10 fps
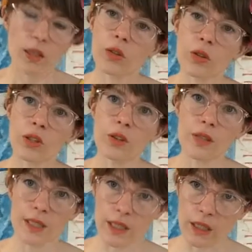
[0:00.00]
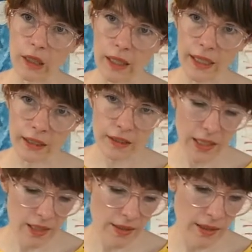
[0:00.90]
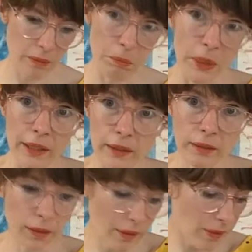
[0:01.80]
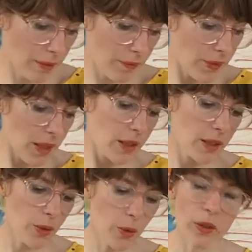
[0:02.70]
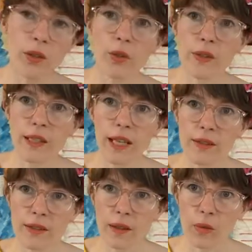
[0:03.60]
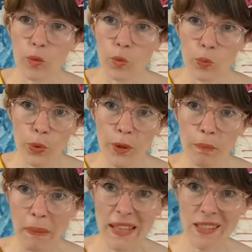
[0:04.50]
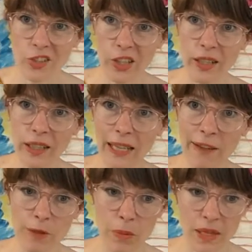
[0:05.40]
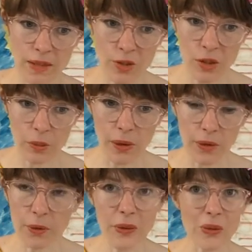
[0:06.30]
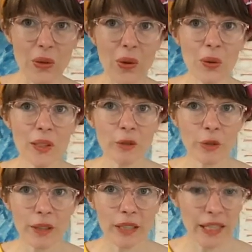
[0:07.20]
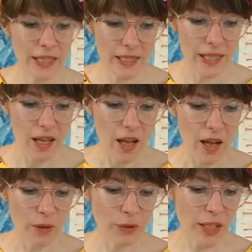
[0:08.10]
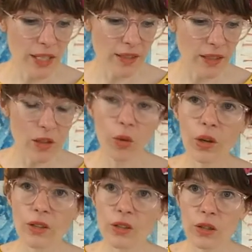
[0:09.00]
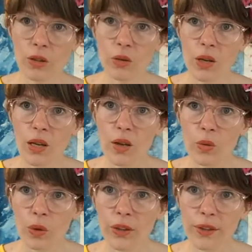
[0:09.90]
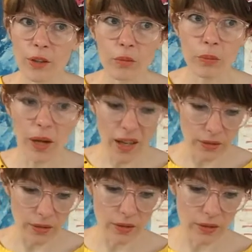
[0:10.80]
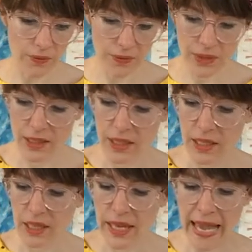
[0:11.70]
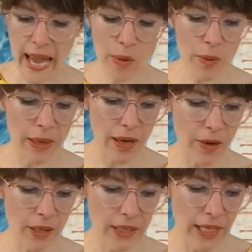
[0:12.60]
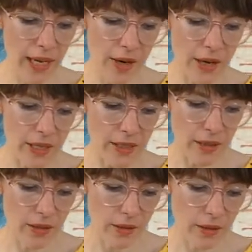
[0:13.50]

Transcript: You could use it to collect things like buttons. You could use it as put a message in it, have a message in a bottle. There's all different kinds of things that you could do with your bottle. How about a carrot?